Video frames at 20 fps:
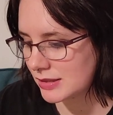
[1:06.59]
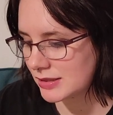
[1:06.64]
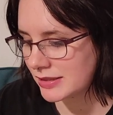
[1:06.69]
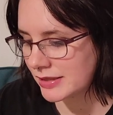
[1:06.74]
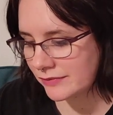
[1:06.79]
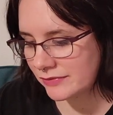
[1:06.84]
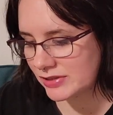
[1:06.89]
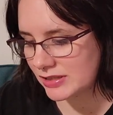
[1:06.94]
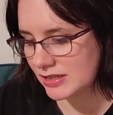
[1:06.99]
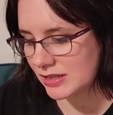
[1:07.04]

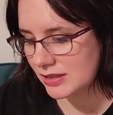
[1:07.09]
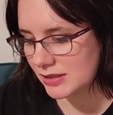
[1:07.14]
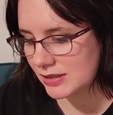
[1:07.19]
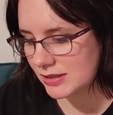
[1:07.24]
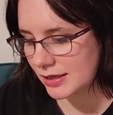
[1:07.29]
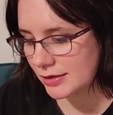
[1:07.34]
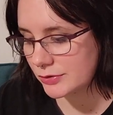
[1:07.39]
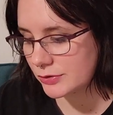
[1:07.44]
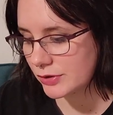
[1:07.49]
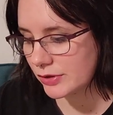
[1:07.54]
17th
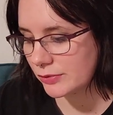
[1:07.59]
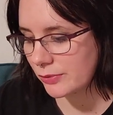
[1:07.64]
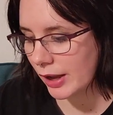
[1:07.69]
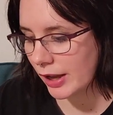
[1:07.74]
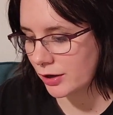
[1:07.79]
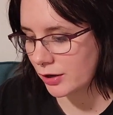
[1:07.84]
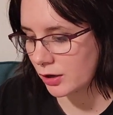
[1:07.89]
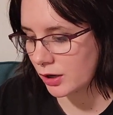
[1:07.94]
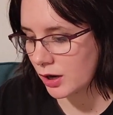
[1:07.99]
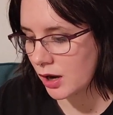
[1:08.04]
century
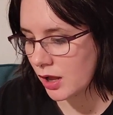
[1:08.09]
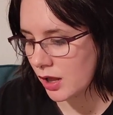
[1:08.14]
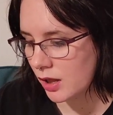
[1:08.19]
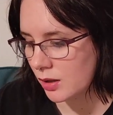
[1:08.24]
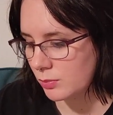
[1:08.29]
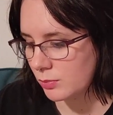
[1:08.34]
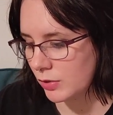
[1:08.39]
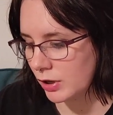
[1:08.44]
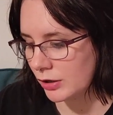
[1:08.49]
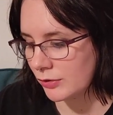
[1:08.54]
writer
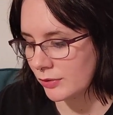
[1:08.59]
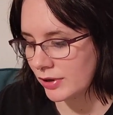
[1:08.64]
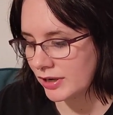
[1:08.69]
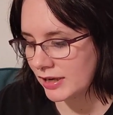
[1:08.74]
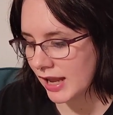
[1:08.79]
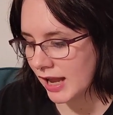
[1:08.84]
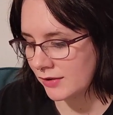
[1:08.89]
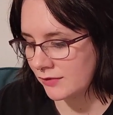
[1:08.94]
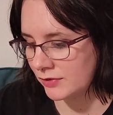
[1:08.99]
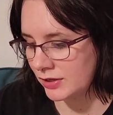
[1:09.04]
Margaret
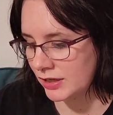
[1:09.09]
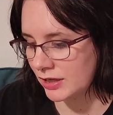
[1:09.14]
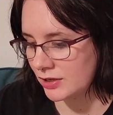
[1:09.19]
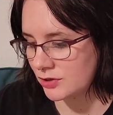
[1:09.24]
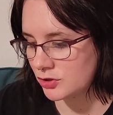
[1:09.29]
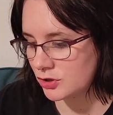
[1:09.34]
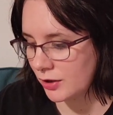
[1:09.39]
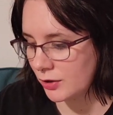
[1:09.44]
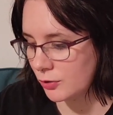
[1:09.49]
Cavendish,